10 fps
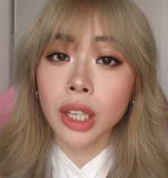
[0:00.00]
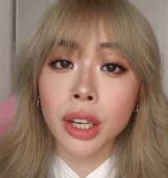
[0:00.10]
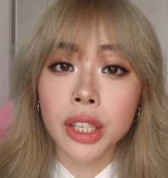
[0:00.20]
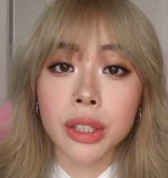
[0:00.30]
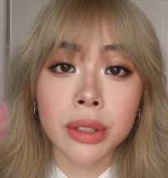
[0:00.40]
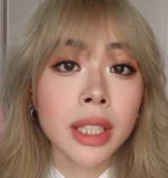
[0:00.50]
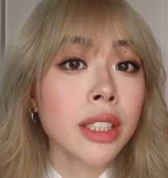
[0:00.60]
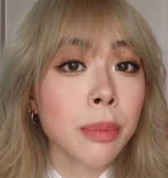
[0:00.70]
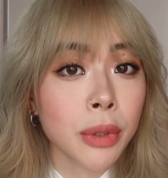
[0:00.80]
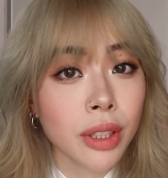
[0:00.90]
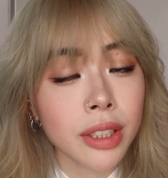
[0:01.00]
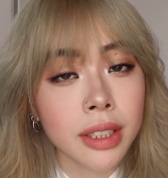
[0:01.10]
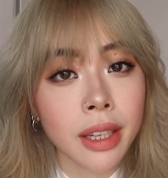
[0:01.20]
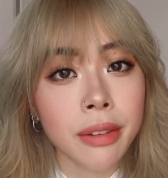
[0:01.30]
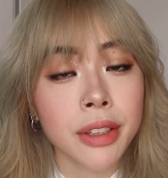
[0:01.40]
So you'll need to book
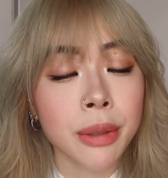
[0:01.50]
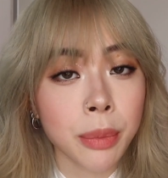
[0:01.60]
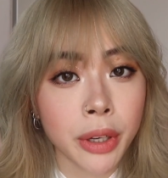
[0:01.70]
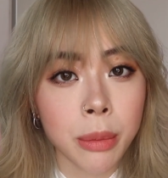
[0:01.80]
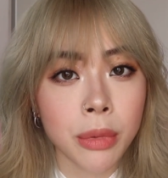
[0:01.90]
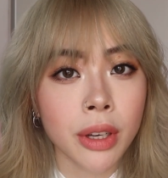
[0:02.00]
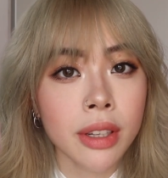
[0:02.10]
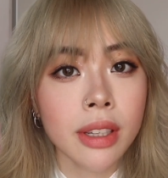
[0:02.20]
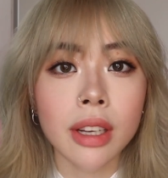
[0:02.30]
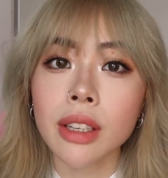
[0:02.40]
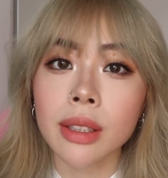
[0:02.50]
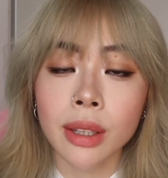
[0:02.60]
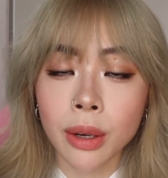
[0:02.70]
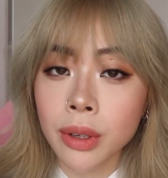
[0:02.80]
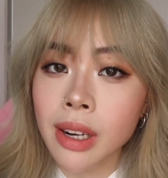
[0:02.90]
yourself an appointment.
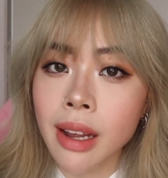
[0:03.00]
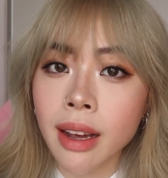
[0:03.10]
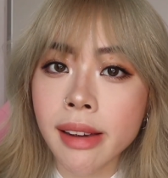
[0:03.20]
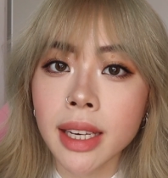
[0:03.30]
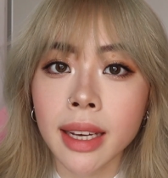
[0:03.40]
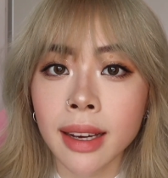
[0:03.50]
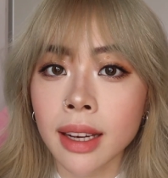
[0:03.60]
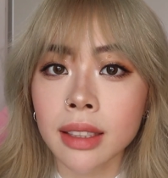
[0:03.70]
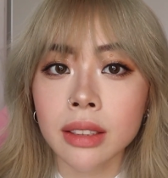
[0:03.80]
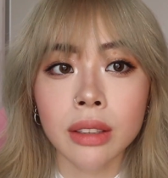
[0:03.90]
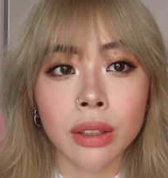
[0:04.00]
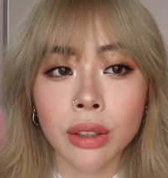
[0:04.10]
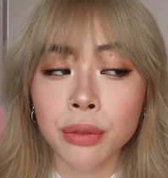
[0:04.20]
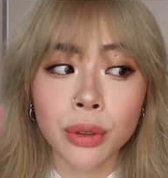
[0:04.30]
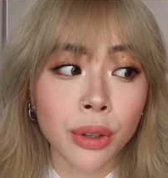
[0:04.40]
Go online and
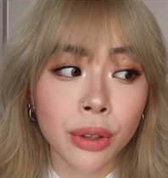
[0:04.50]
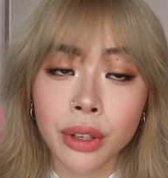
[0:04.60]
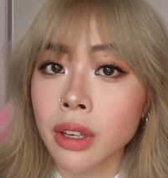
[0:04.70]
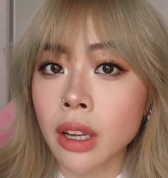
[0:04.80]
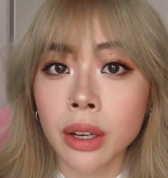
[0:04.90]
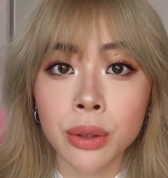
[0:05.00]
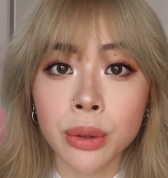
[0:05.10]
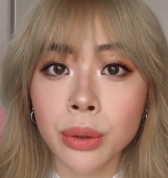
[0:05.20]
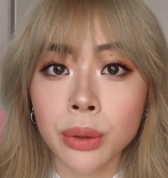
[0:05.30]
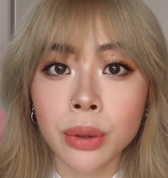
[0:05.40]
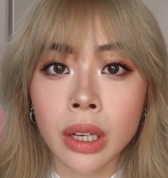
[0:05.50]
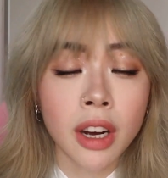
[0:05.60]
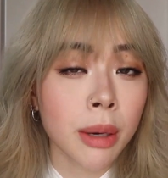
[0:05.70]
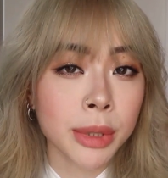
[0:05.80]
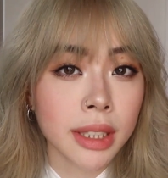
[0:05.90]
look for your local
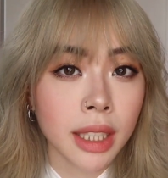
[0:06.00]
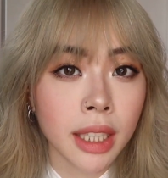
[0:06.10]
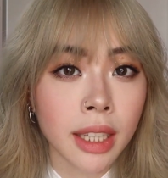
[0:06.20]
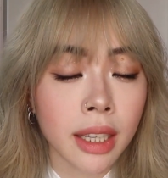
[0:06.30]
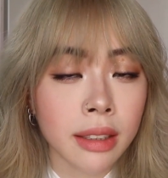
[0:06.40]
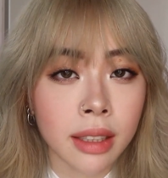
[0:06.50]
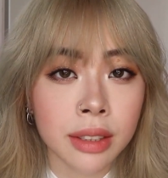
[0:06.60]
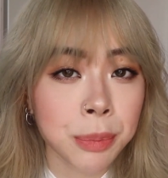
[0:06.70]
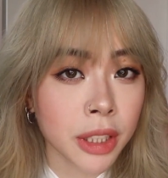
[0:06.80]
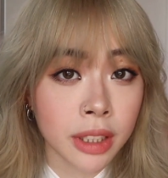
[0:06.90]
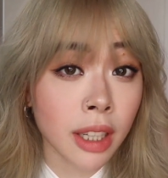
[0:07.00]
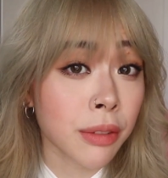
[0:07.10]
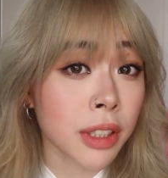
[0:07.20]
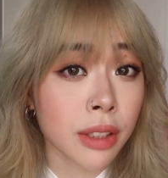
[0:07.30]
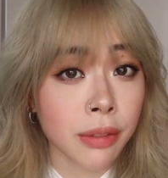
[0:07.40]
pharmacy that does
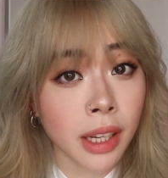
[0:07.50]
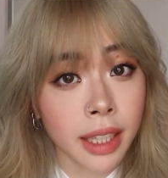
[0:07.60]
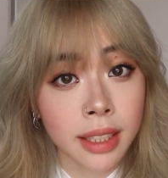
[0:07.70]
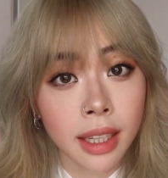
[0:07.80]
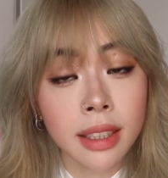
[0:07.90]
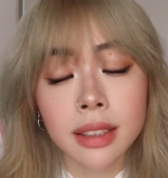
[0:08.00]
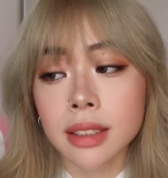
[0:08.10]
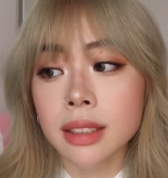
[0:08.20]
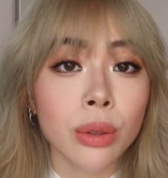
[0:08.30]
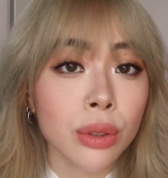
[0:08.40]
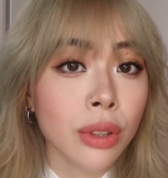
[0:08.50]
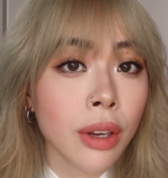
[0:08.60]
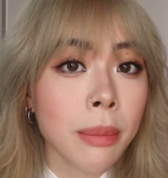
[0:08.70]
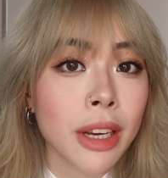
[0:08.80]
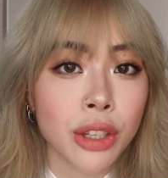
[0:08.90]
PCR Fit to Fly tests.
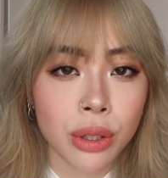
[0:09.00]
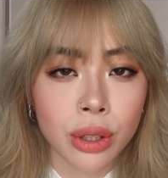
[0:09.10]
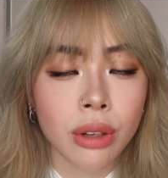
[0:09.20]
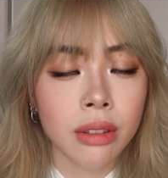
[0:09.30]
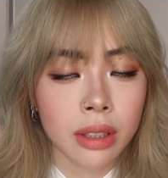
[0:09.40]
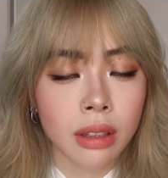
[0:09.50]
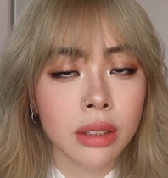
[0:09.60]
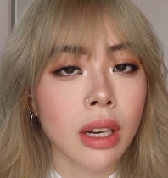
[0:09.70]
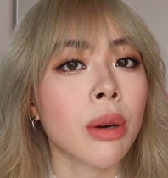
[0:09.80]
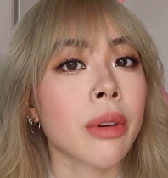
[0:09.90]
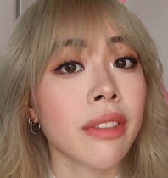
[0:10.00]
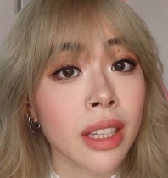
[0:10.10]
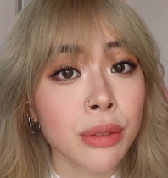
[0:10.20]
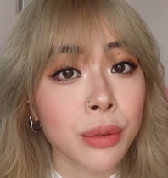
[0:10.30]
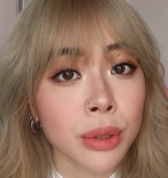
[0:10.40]
Also, make sure your results are
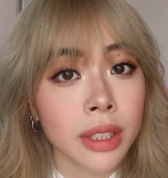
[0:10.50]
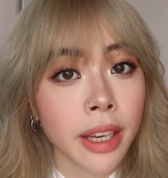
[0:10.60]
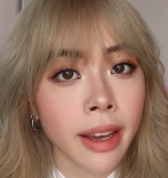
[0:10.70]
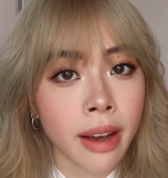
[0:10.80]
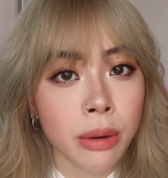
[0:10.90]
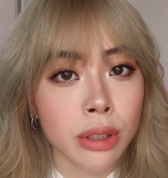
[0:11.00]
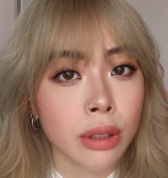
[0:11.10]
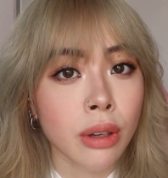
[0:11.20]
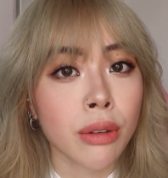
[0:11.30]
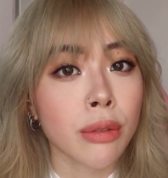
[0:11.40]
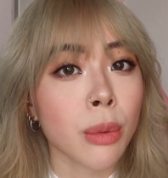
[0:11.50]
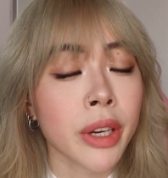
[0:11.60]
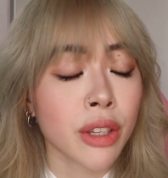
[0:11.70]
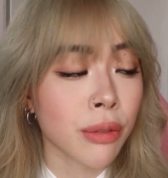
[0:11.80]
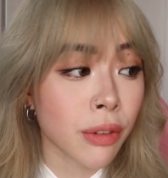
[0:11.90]
within 48 hours of
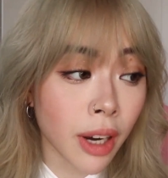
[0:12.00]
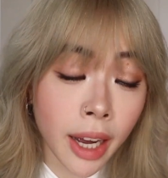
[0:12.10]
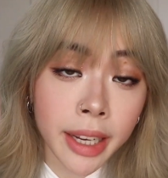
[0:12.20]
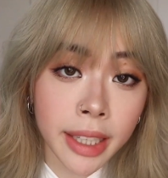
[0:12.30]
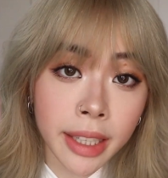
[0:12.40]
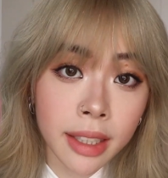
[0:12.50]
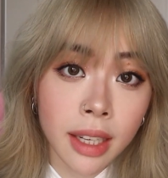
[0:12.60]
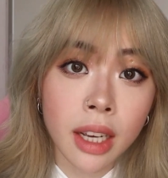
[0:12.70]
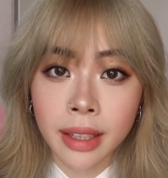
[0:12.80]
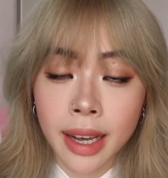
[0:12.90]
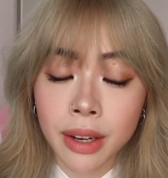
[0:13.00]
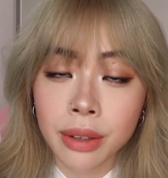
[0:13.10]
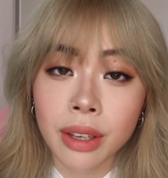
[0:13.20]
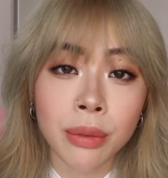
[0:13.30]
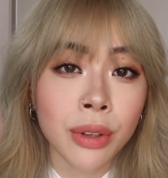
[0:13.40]
when you're flying. Now,
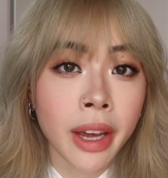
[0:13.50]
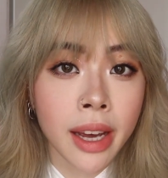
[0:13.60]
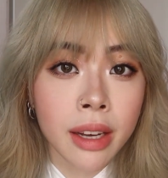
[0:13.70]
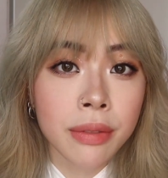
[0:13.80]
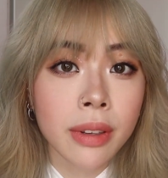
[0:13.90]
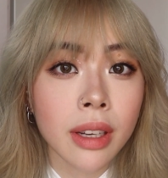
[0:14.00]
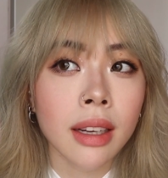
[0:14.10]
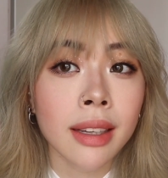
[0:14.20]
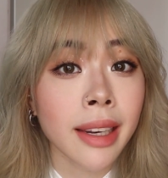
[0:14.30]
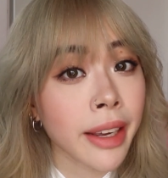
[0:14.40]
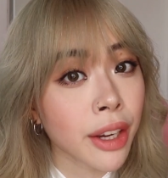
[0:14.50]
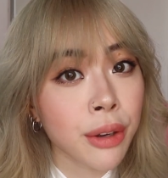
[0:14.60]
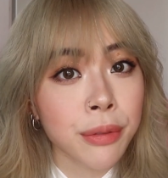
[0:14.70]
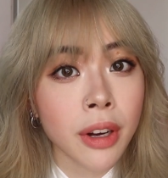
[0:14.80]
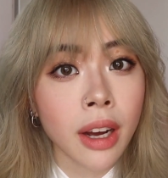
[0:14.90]
if you have a
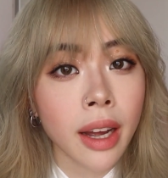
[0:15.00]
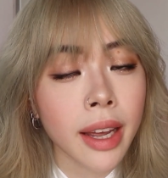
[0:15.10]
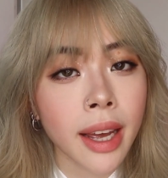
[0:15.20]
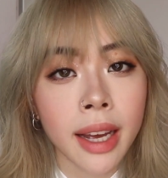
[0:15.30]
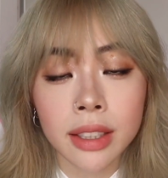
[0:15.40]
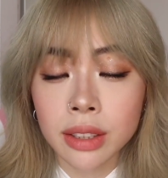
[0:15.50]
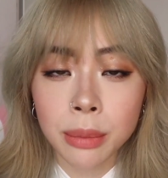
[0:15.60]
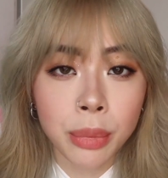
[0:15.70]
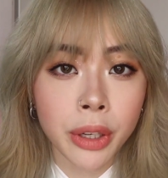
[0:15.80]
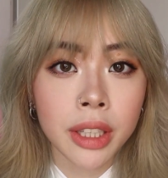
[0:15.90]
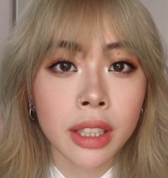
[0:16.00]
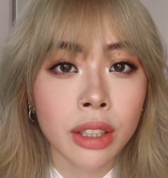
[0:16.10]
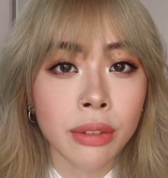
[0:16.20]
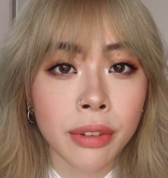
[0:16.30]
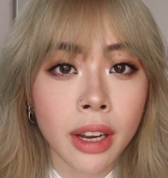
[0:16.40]
layover at some point
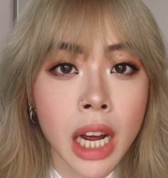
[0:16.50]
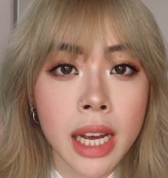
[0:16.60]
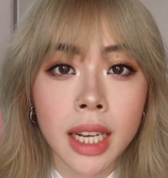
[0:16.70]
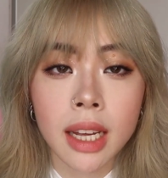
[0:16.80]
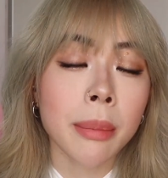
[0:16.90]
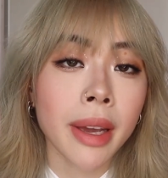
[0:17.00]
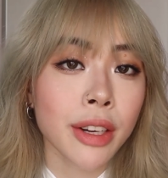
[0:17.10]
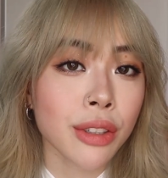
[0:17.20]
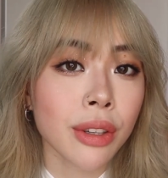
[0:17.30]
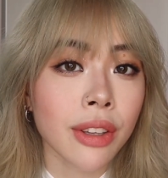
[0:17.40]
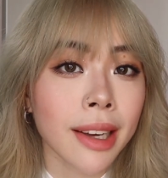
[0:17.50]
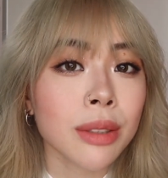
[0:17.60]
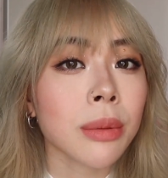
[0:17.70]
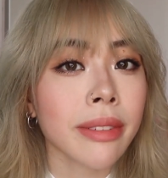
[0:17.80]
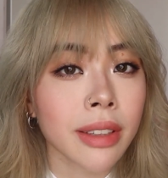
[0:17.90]
in your flight, make sure
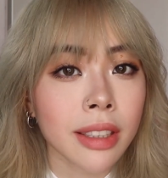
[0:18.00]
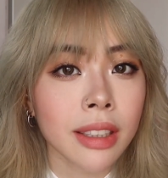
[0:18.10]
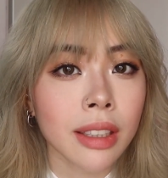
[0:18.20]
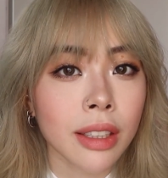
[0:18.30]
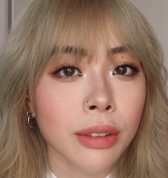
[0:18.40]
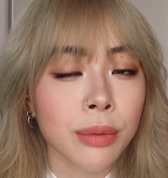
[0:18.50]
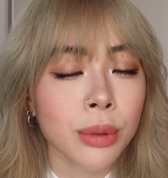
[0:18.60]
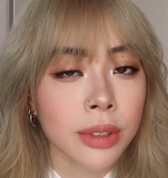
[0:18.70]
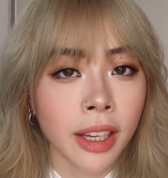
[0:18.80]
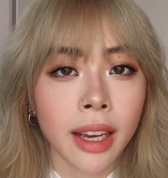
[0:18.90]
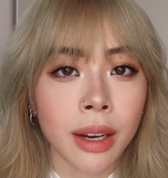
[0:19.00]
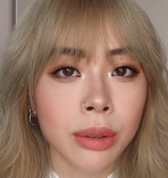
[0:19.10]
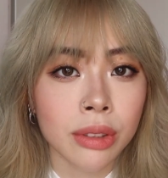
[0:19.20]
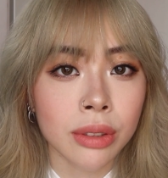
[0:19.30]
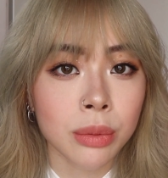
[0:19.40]
that's within 48
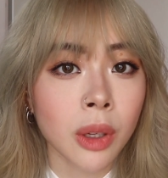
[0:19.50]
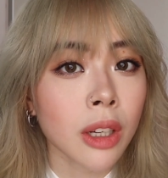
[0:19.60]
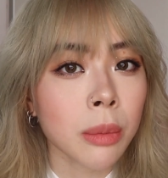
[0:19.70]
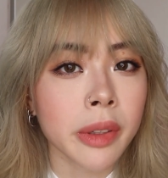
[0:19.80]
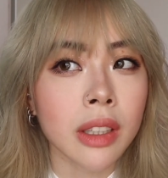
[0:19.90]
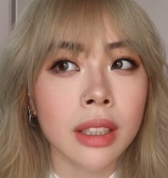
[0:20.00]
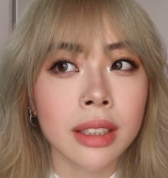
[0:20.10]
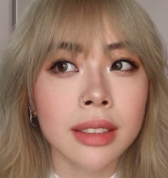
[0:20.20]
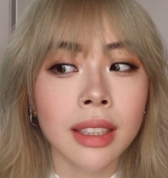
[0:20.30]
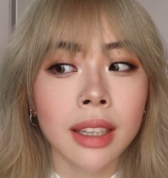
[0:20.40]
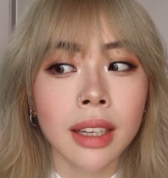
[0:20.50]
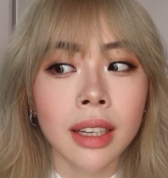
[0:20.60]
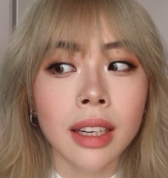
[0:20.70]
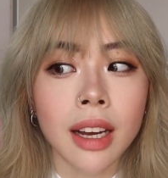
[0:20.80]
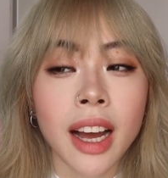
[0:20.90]
hours as well, because
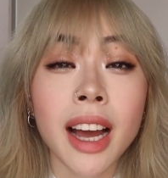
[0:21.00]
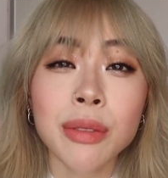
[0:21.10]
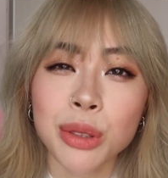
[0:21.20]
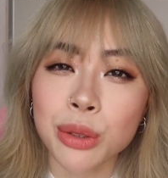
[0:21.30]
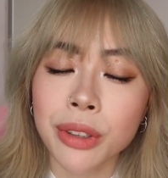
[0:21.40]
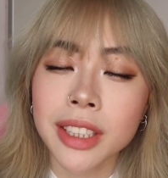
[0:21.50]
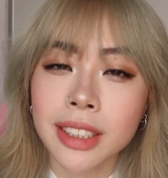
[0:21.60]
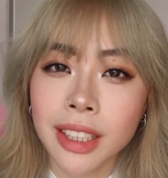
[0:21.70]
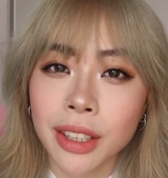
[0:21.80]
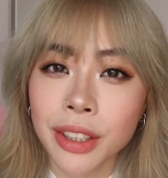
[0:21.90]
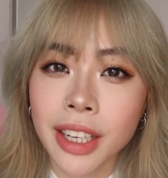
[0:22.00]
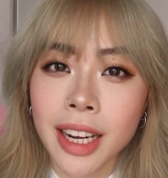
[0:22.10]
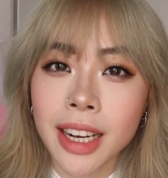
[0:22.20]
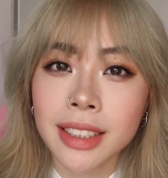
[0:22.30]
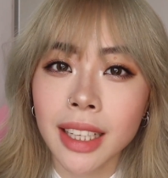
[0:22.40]
I have a story to tell you
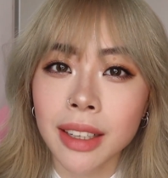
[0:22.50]
guys,